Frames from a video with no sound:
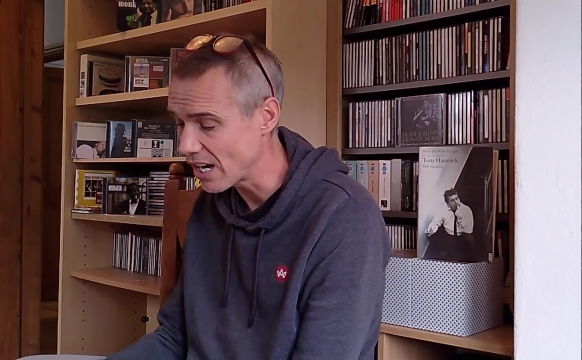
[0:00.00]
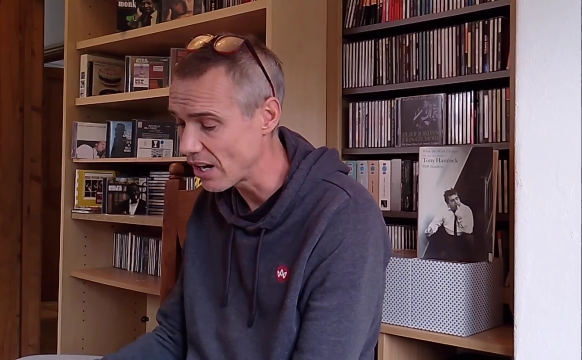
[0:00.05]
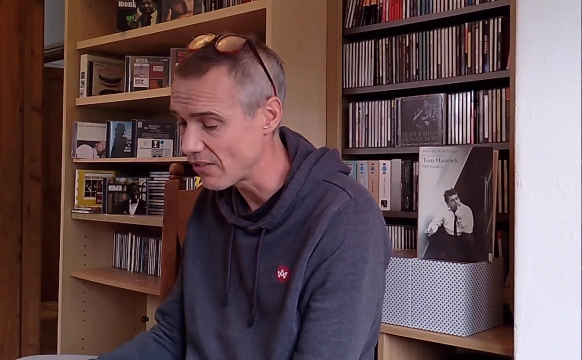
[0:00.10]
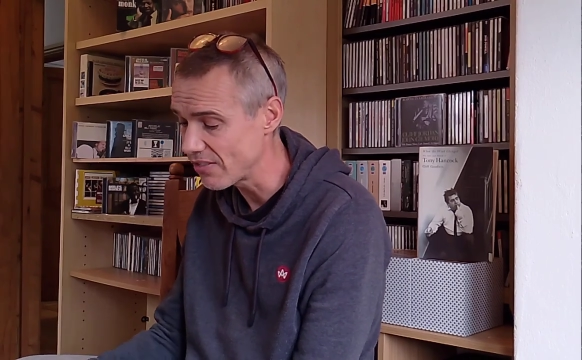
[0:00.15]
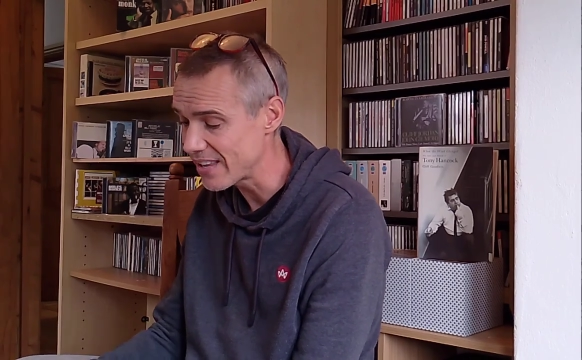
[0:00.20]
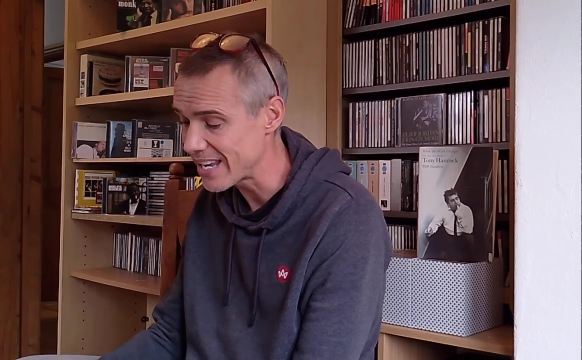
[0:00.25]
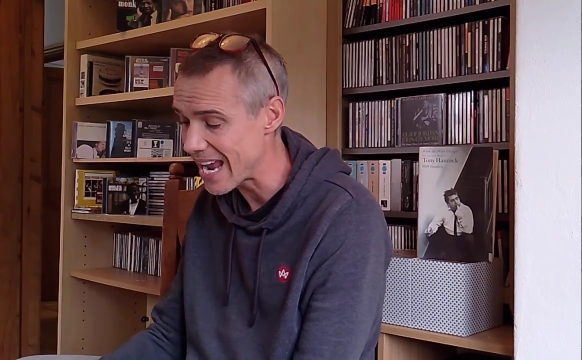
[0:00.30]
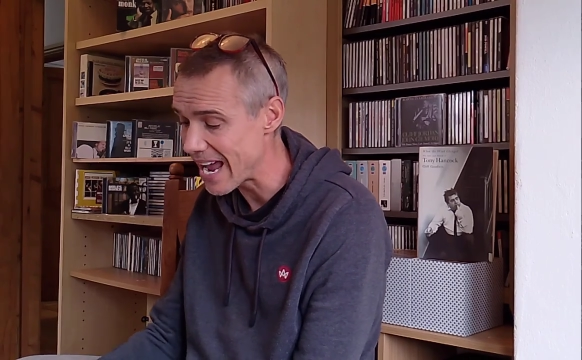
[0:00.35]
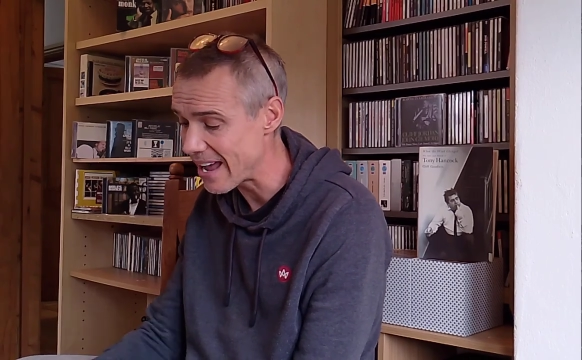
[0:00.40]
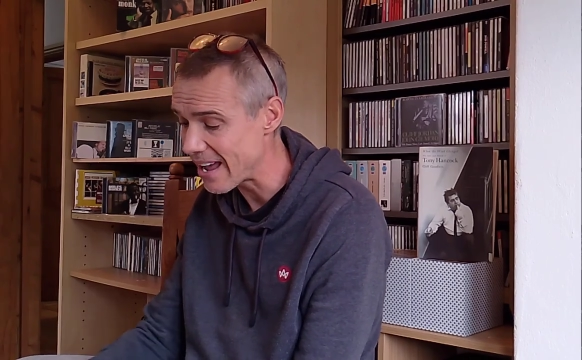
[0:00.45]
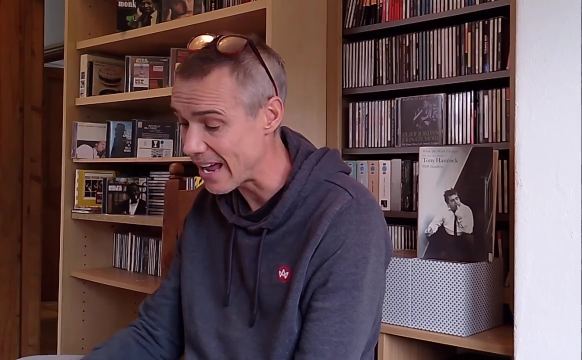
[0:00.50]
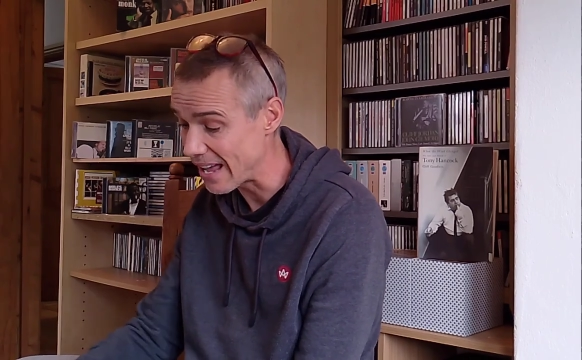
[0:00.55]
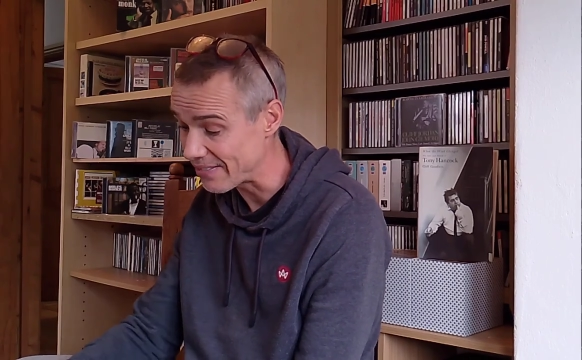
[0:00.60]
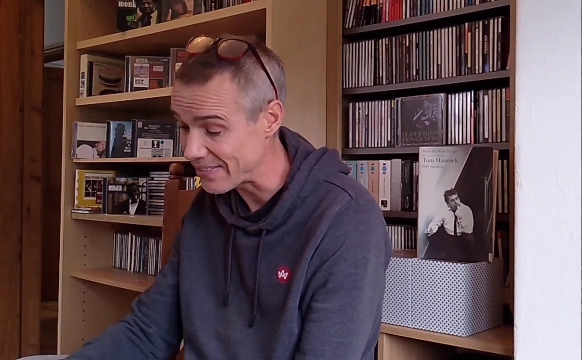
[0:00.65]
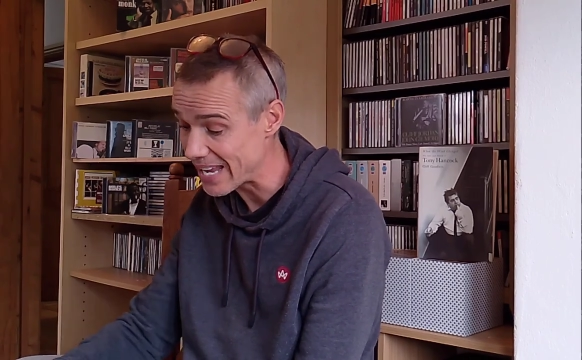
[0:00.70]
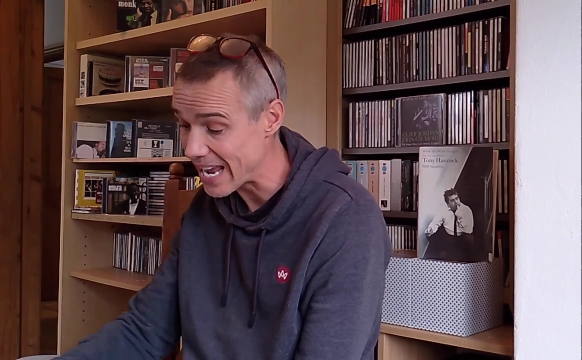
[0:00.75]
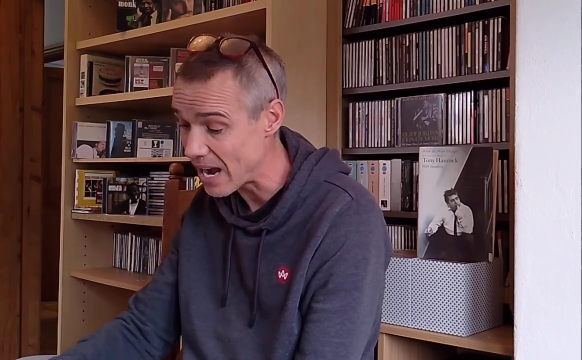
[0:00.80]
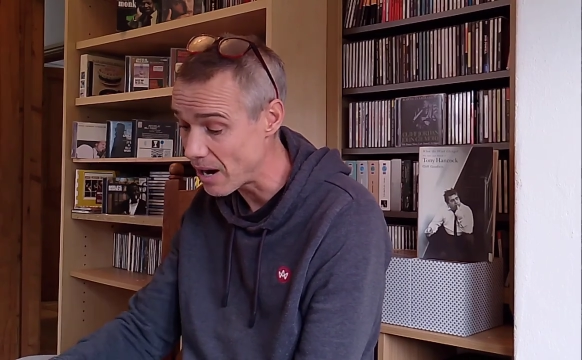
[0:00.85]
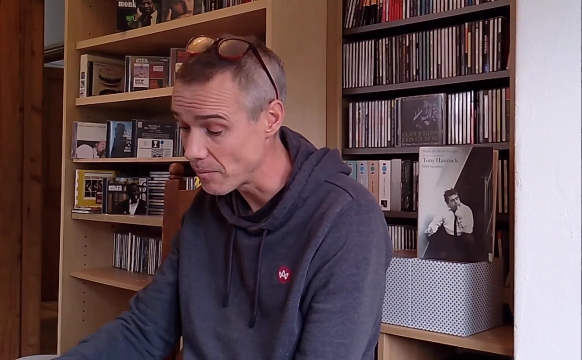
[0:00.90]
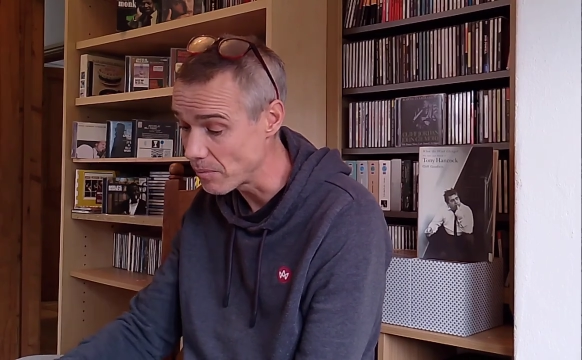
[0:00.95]
and
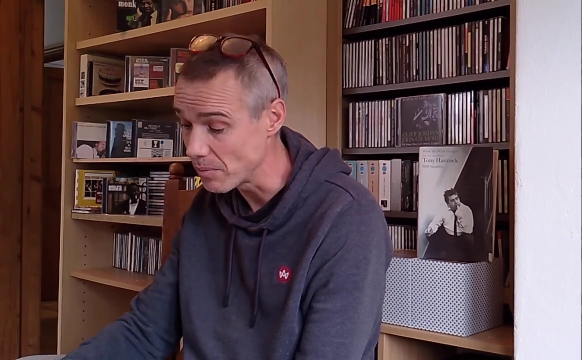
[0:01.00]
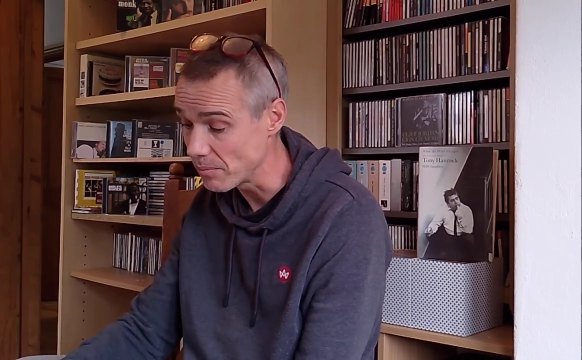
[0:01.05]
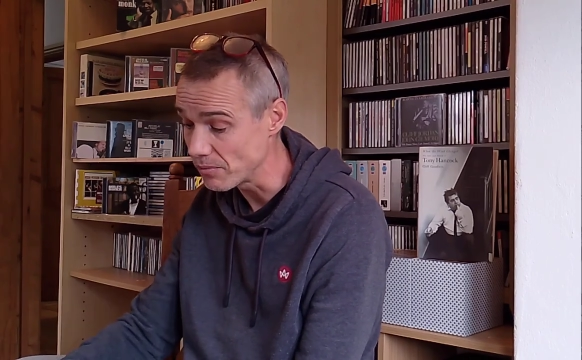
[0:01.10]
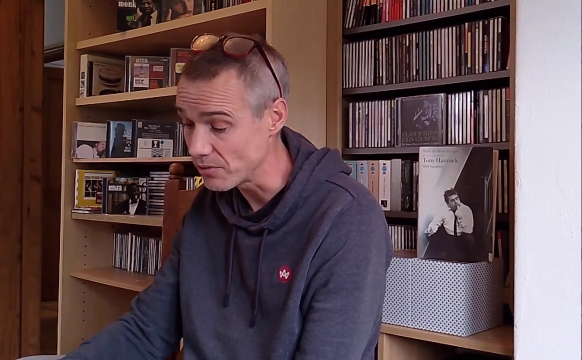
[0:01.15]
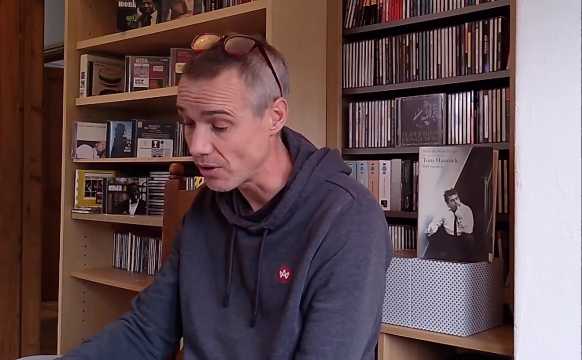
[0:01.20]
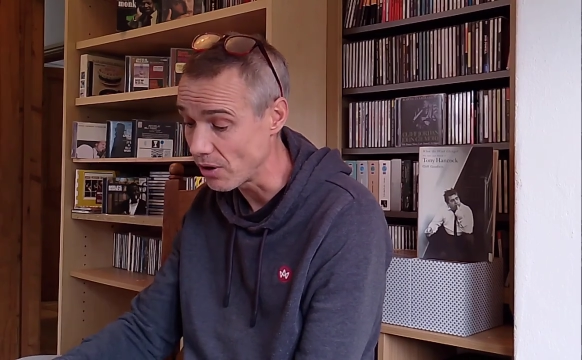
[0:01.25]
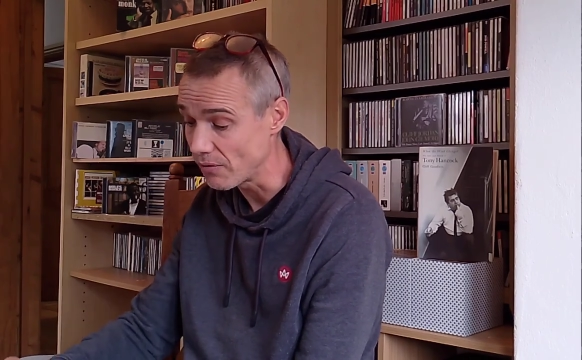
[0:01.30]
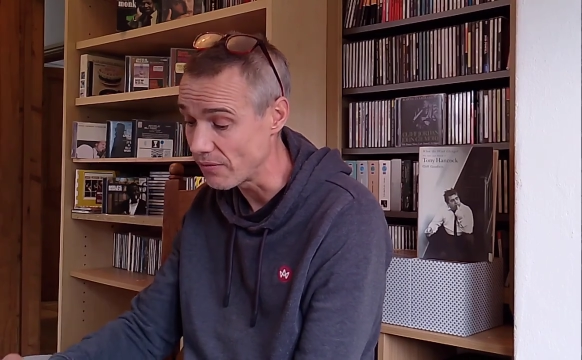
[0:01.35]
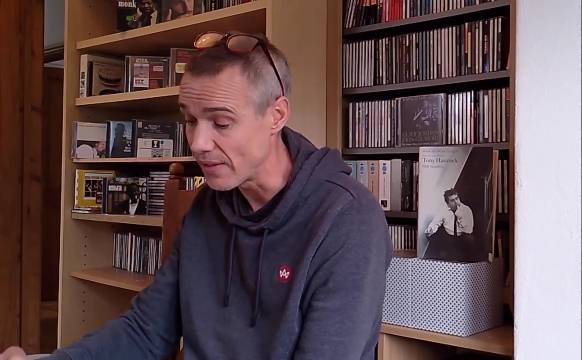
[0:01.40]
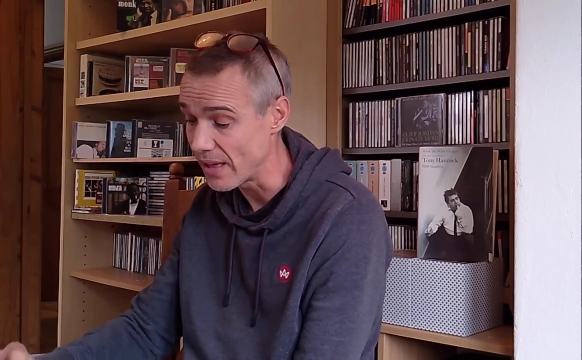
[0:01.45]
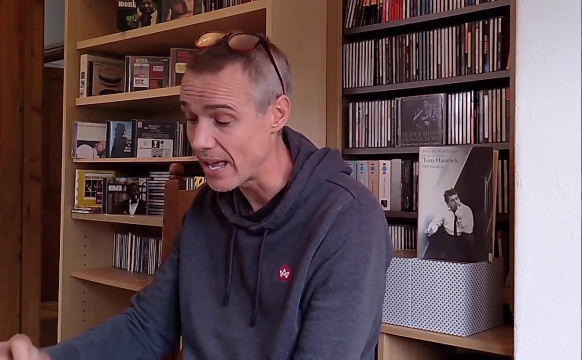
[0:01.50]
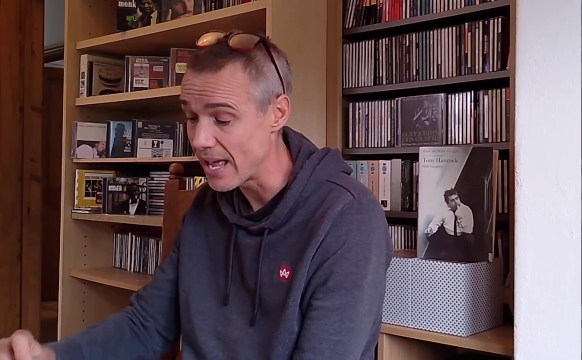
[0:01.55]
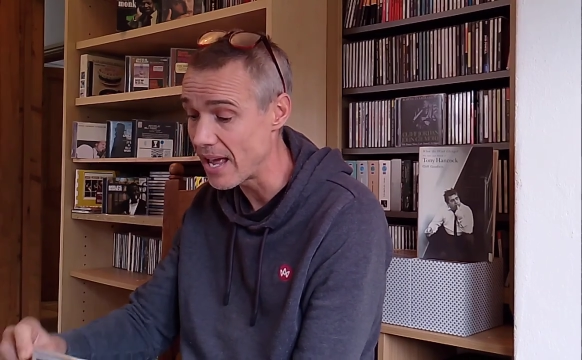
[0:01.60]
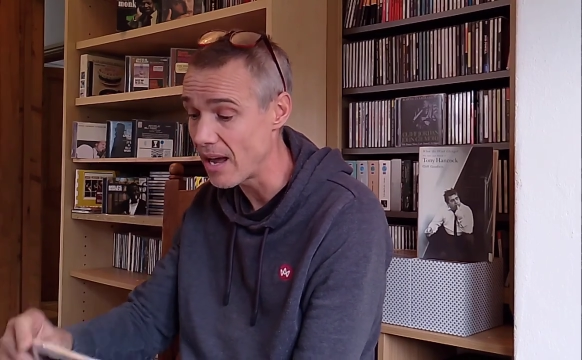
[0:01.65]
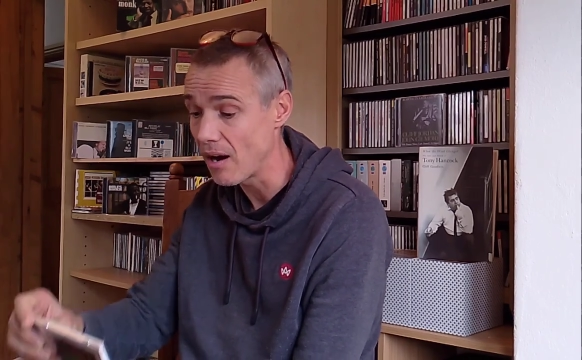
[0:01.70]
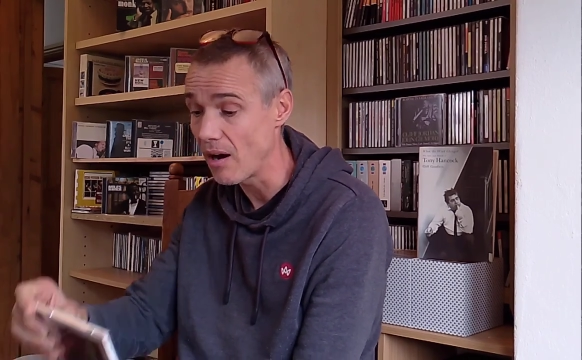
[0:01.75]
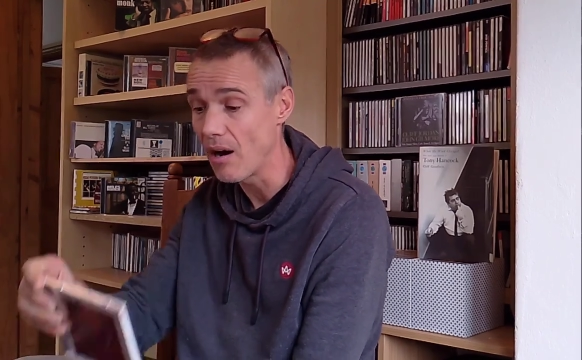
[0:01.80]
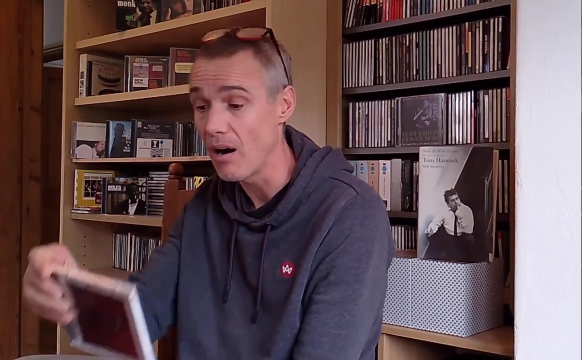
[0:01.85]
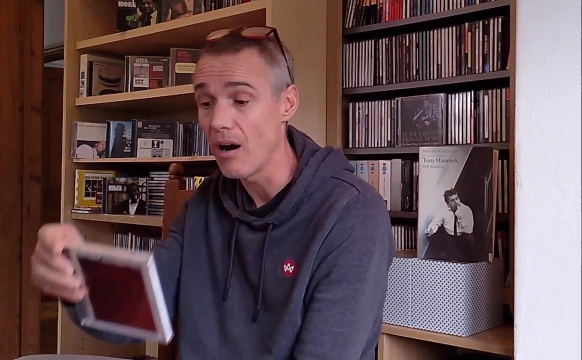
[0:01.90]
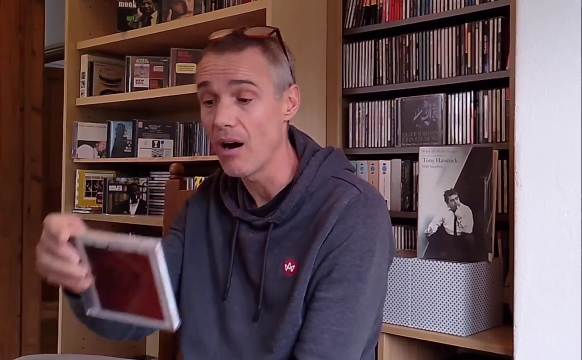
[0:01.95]
the albums on
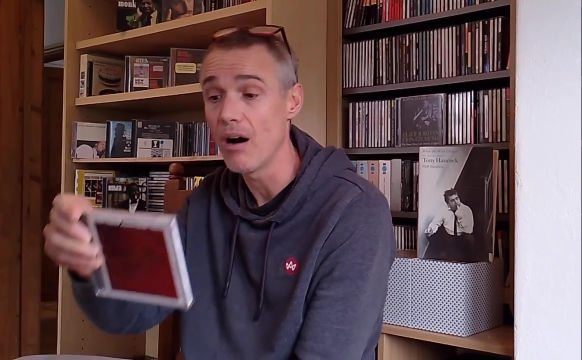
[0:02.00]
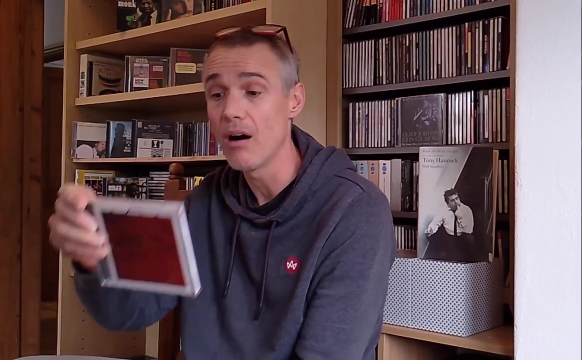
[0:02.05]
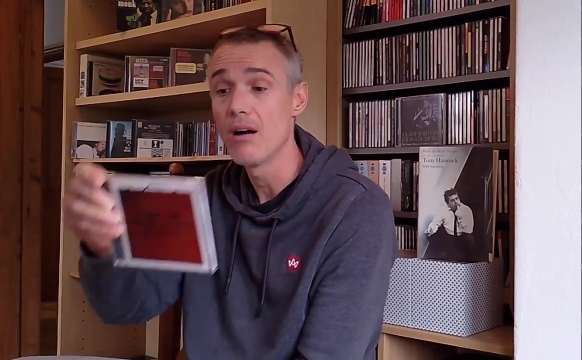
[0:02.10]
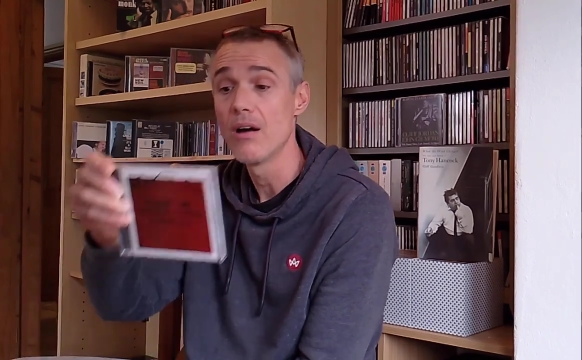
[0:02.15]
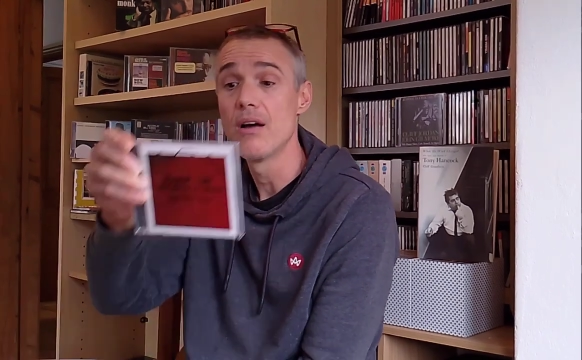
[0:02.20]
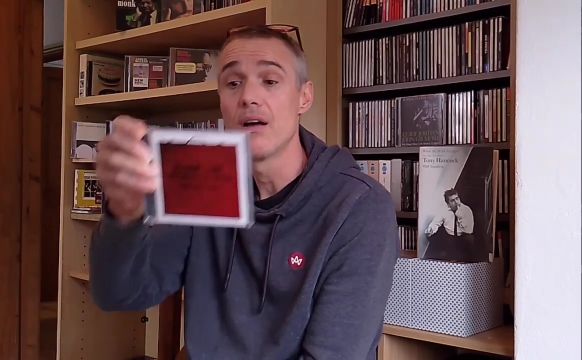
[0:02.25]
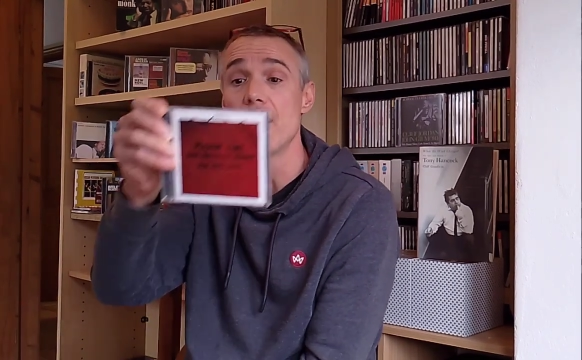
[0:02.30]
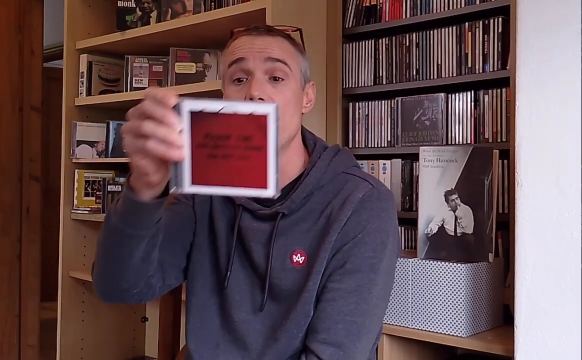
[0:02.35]
there are